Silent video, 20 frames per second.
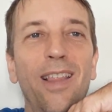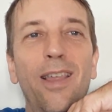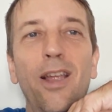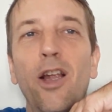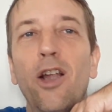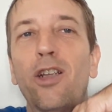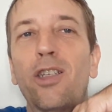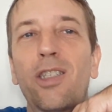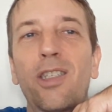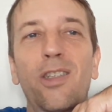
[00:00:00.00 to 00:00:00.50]

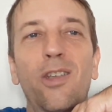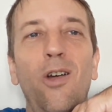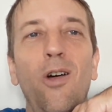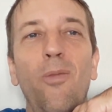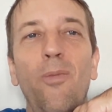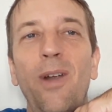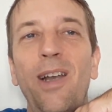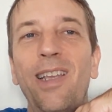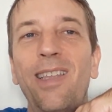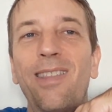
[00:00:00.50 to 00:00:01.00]
there's so
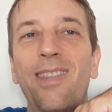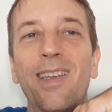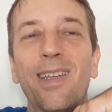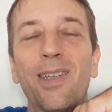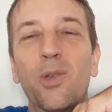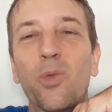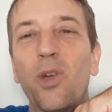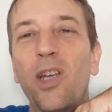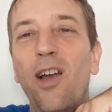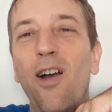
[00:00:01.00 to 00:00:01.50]
many
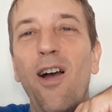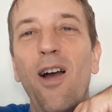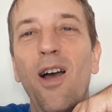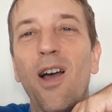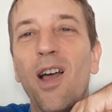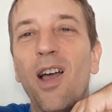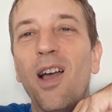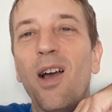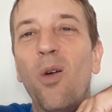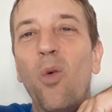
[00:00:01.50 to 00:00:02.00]
things we
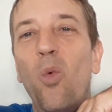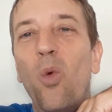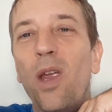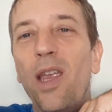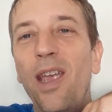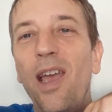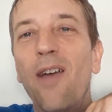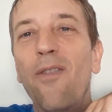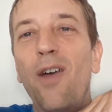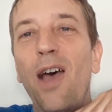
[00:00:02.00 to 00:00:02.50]

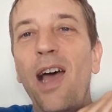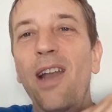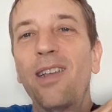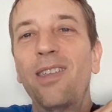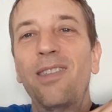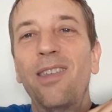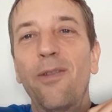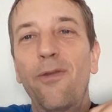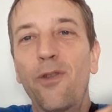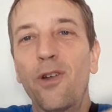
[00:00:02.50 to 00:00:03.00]
have had
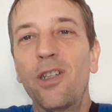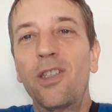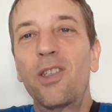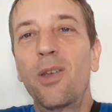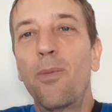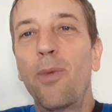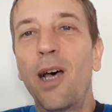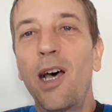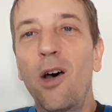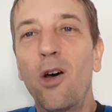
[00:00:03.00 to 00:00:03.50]
a difference
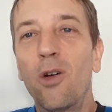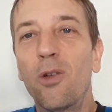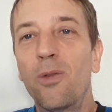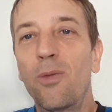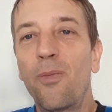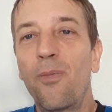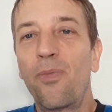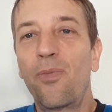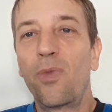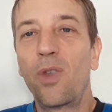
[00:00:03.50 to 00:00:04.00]
about
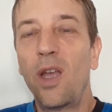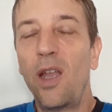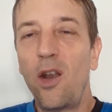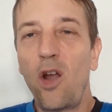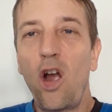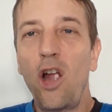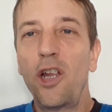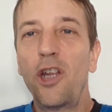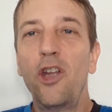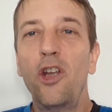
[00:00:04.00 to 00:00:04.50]
and
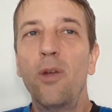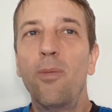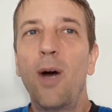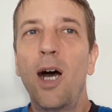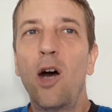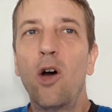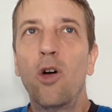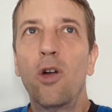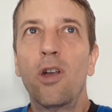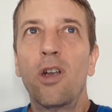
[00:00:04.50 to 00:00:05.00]
argued
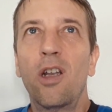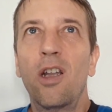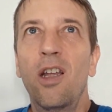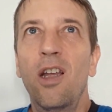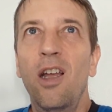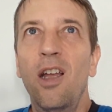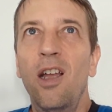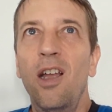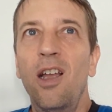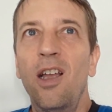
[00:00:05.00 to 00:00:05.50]
about.
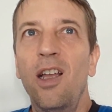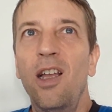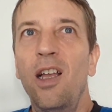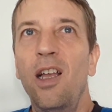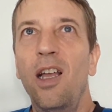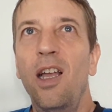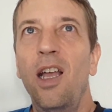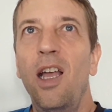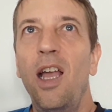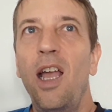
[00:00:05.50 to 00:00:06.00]

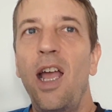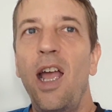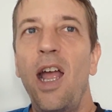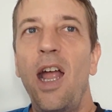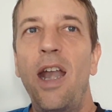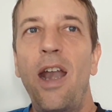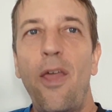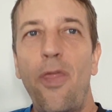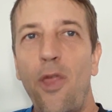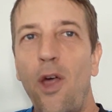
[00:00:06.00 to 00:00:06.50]

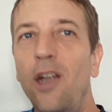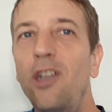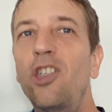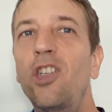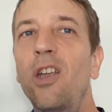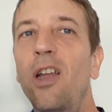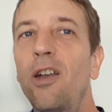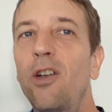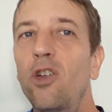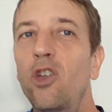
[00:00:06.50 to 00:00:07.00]
And I thought
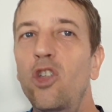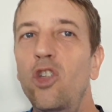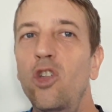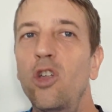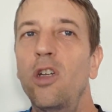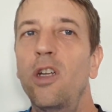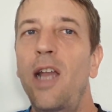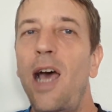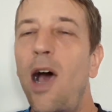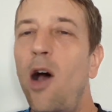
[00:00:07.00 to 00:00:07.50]
she
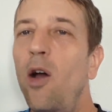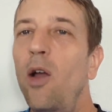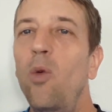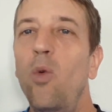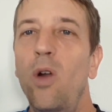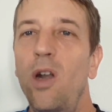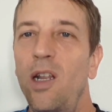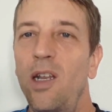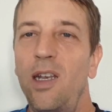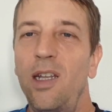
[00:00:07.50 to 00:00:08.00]
understood how I
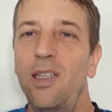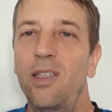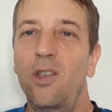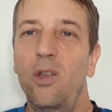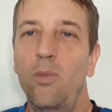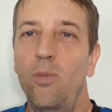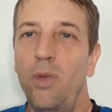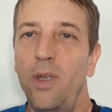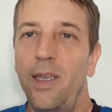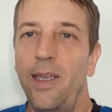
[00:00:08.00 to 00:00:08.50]
wanted it
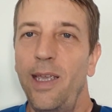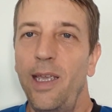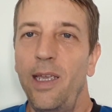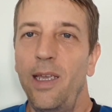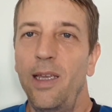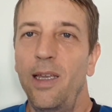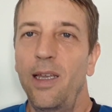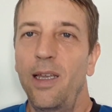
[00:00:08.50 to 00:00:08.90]
to be.